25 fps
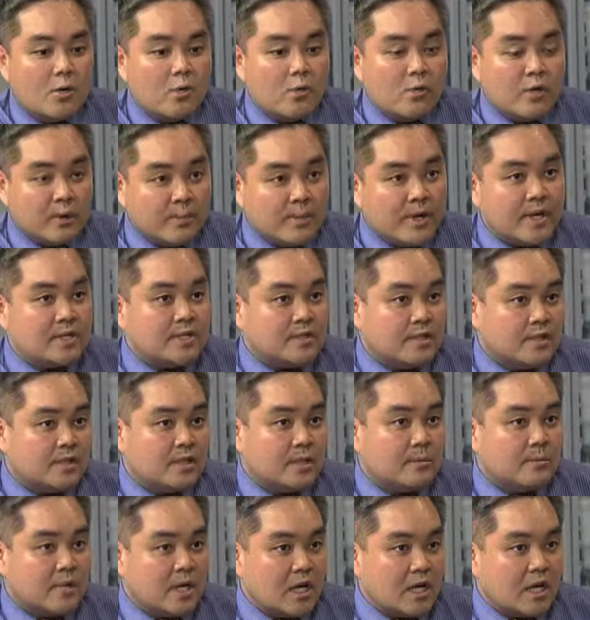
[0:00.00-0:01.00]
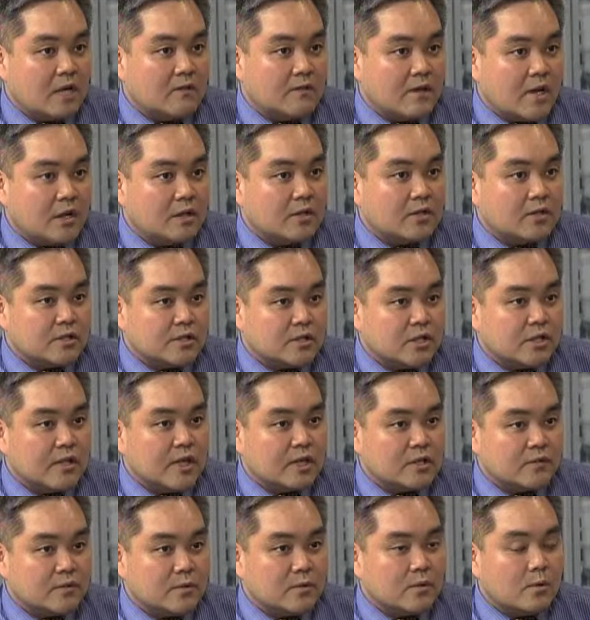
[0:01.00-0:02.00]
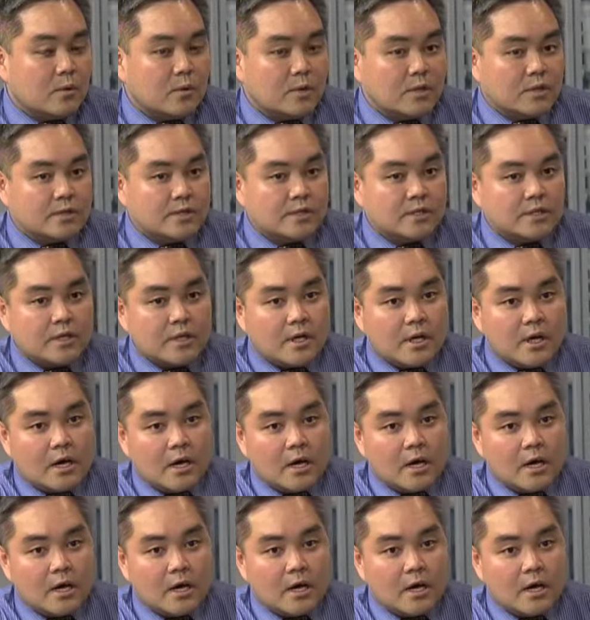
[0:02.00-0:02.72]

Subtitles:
we may see some negative outlooks in the next few quarters.